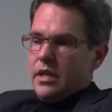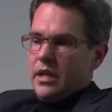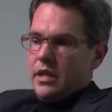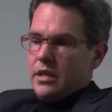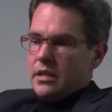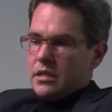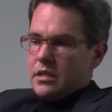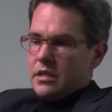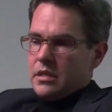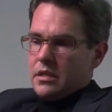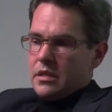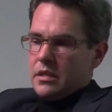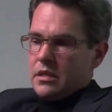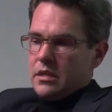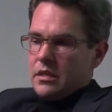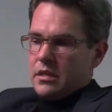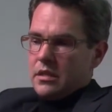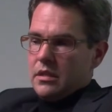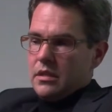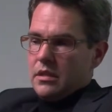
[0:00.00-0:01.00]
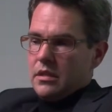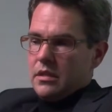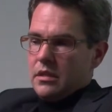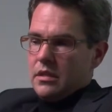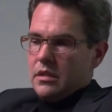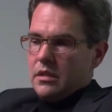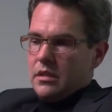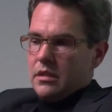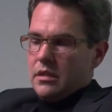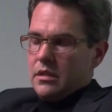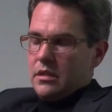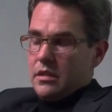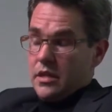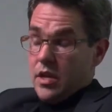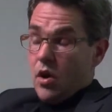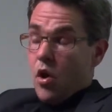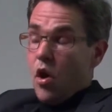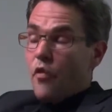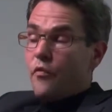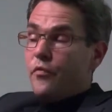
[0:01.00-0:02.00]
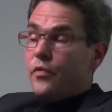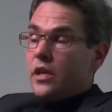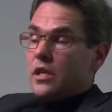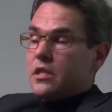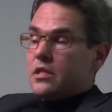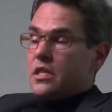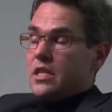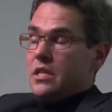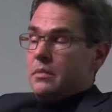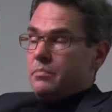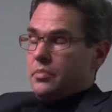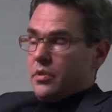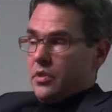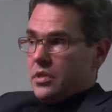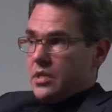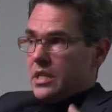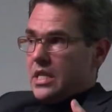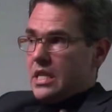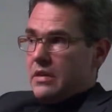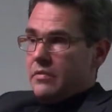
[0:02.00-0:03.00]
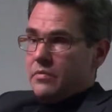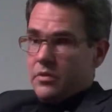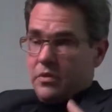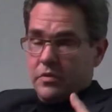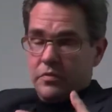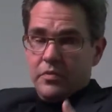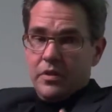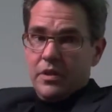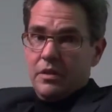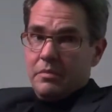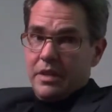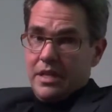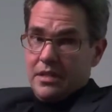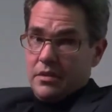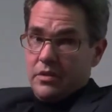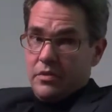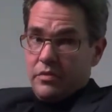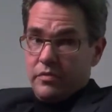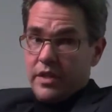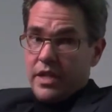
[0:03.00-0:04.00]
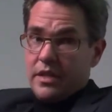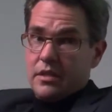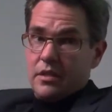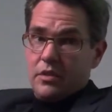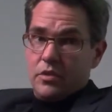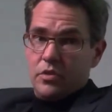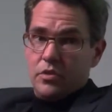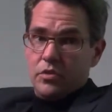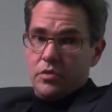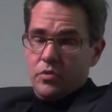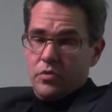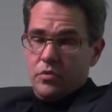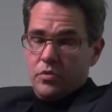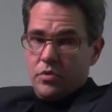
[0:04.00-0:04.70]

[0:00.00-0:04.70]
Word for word: has, they obviously perceived the film as a threat to,